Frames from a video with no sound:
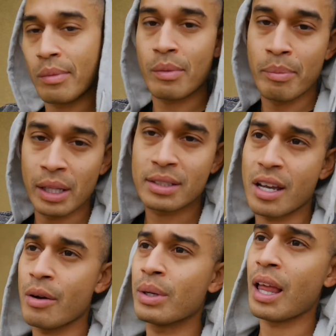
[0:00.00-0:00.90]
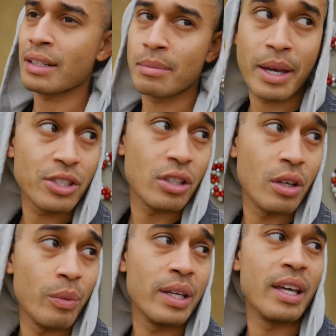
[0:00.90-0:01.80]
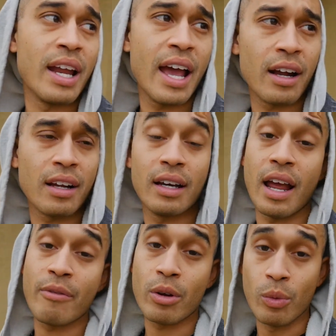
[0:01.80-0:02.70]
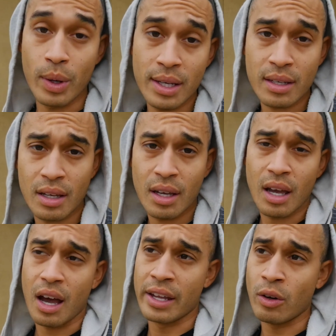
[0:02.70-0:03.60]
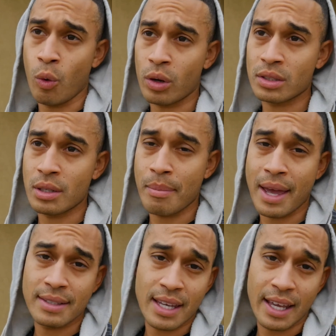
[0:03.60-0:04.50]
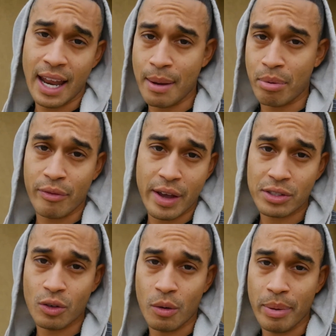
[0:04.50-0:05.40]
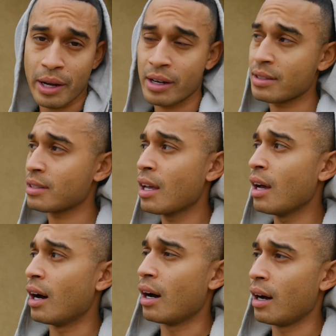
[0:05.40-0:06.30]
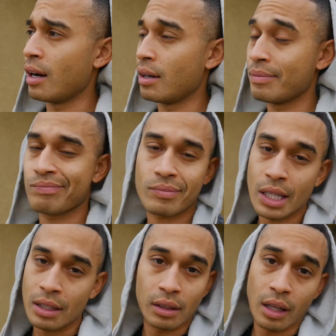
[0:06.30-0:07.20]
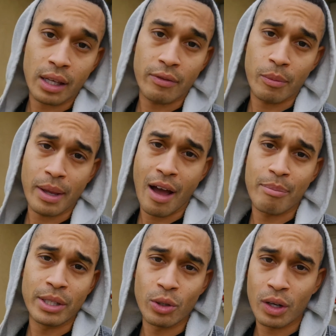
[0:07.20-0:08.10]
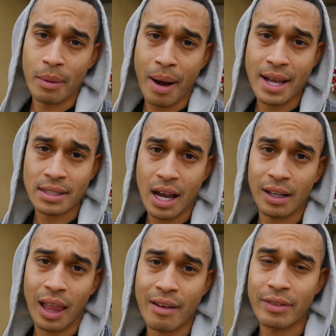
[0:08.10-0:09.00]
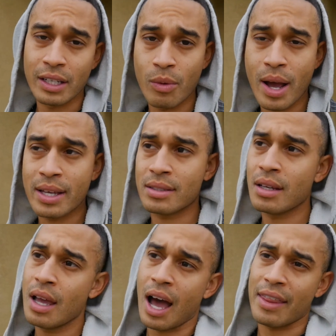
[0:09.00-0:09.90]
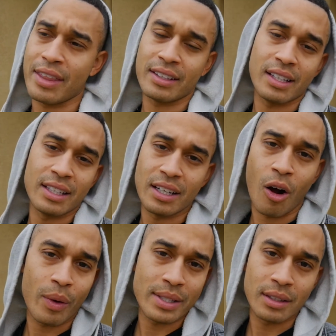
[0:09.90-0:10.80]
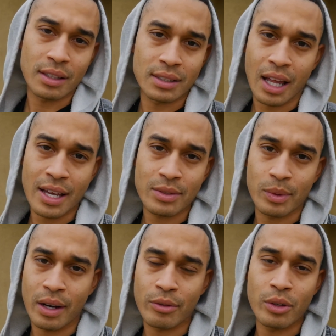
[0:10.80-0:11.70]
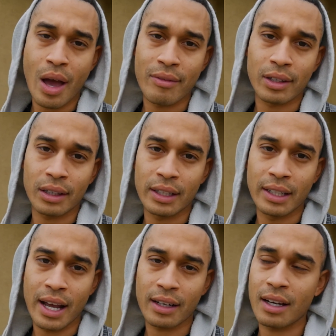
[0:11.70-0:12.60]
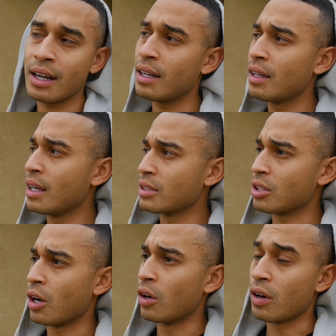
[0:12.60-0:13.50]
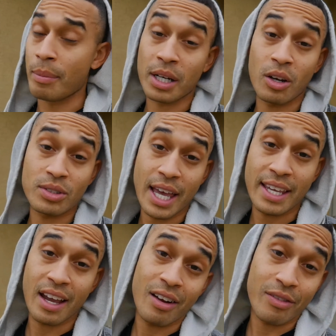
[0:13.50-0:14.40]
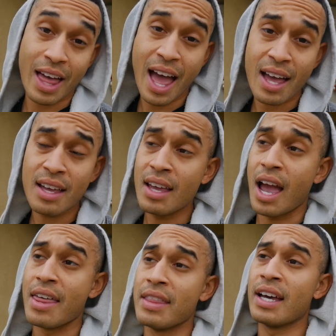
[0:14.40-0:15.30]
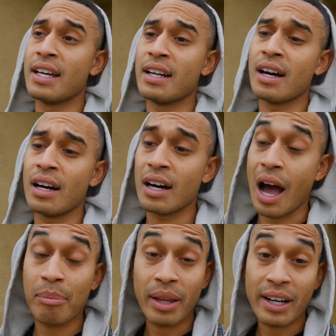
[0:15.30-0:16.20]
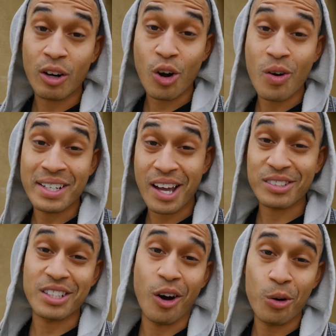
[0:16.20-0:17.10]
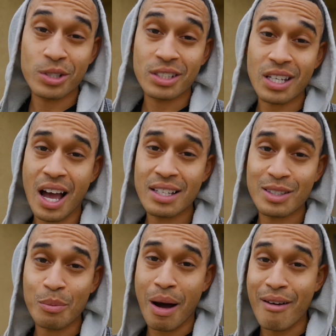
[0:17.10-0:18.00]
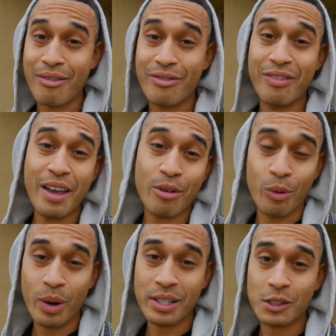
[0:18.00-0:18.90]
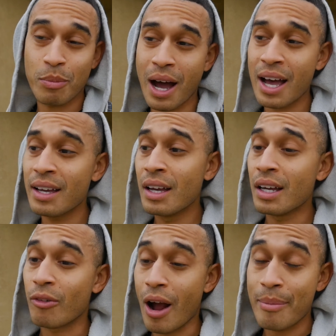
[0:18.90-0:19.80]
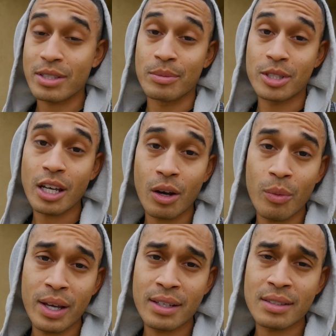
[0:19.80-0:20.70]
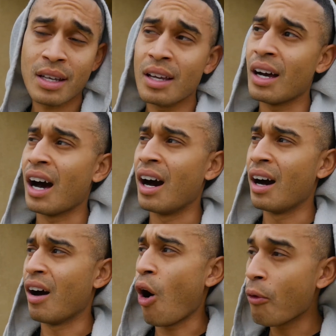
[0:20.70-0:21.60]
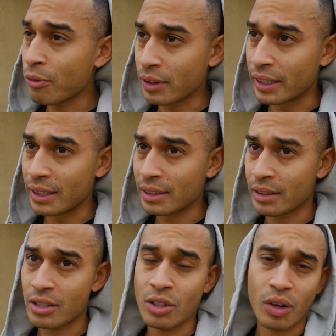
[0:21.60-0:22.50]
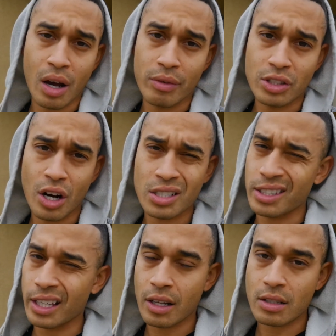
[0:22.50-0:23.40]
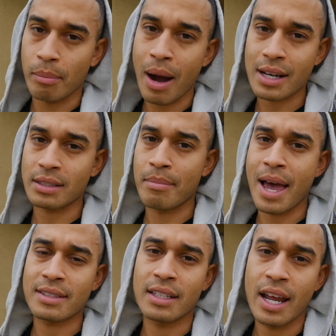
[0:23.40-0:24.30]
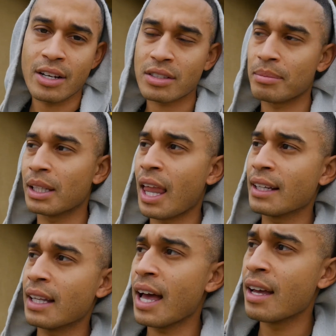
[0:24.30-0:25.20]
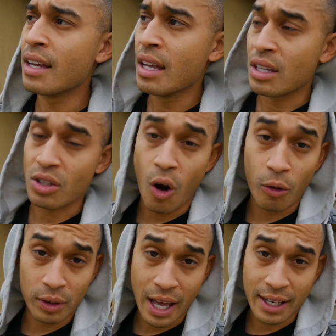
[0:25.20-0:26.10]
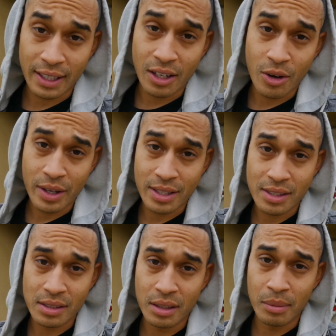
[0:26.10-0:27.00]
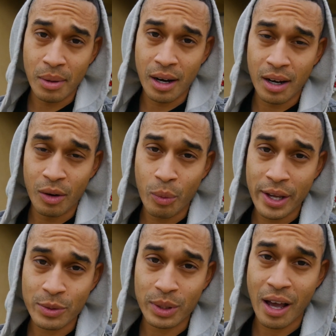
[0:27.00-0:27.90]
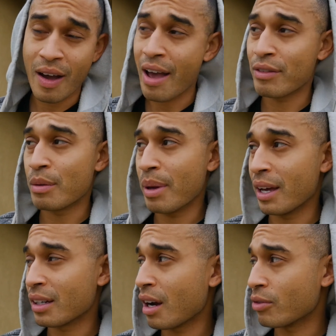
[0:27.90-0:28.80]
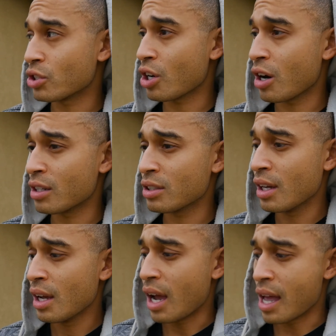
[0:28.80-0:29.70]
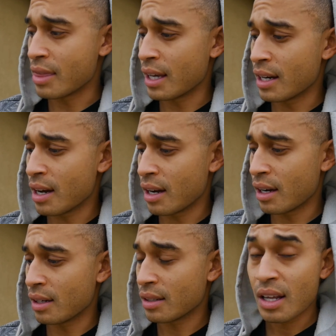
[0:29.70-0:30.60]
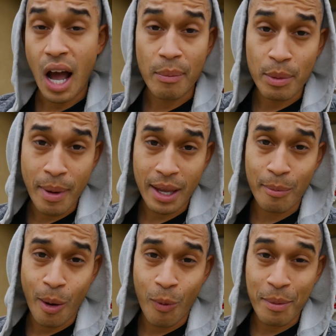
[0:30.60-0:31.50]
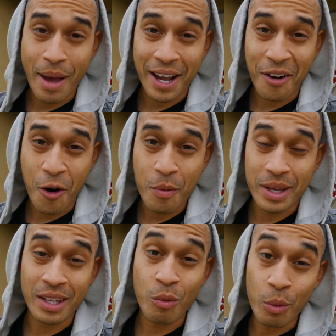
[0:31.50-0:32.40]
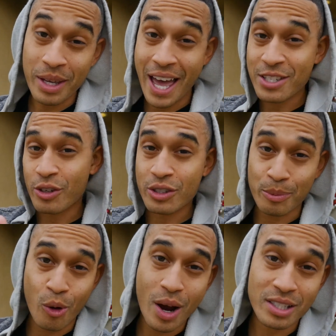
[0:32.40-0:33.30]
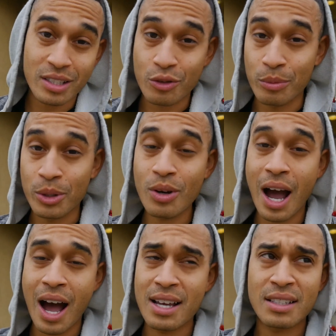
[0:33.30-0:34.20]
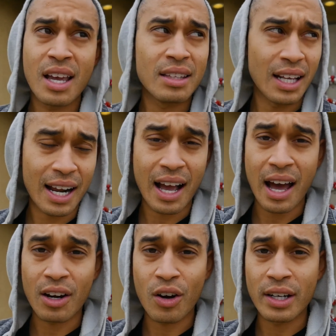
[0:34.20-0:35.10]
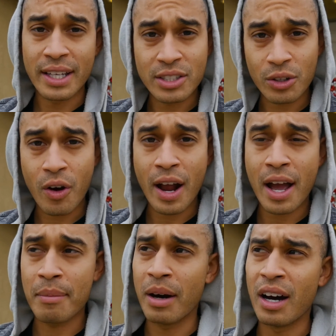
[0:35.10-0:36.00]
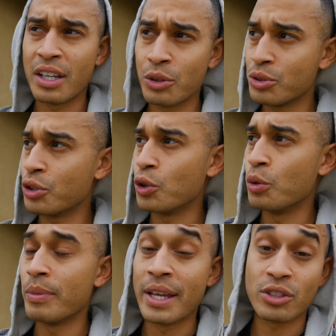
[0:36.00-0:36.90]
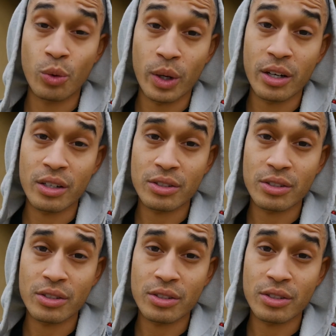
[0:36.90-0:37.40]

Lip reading: Military, we like to make sure that we get a haircut every week in order to maintain a professional appearance. Lucky for me, I've been doing it my entire life anyways. I think that it always looks nice whenever you have a clean haircut. So I'm going to go take care of that. And then I plan on going down to Oceanside to my favorite wing spot, grabbing some chicken wings. Hopefully there's no cover charge. I think there's a boxing match today or something like that. So hopefully I can go get some wings without having to pay a cover charge. And then I'll be making my way back home. And then we'll be answering some questions from you guys that I got on Instagram, YouTube, and Twitter.